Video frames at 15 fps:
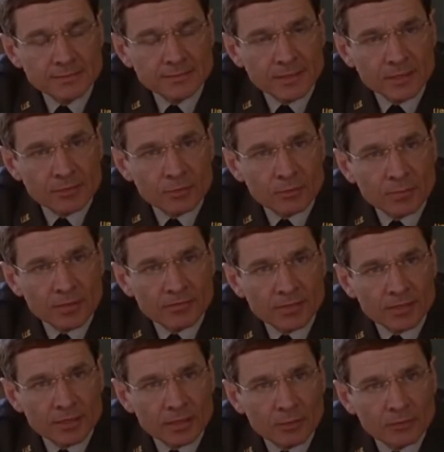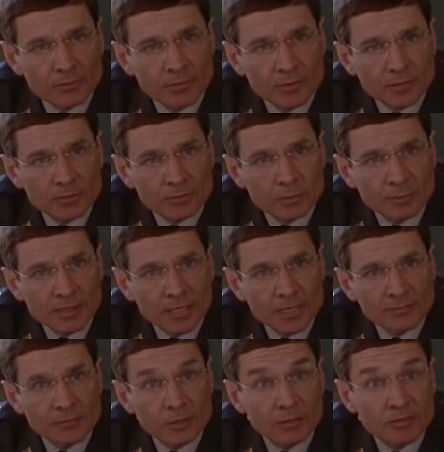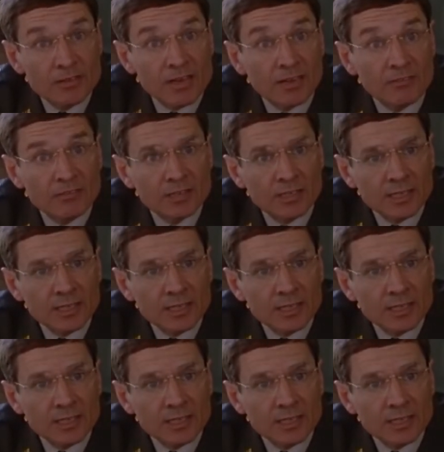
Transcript: Now you'd best get out of here. You'll be late for your next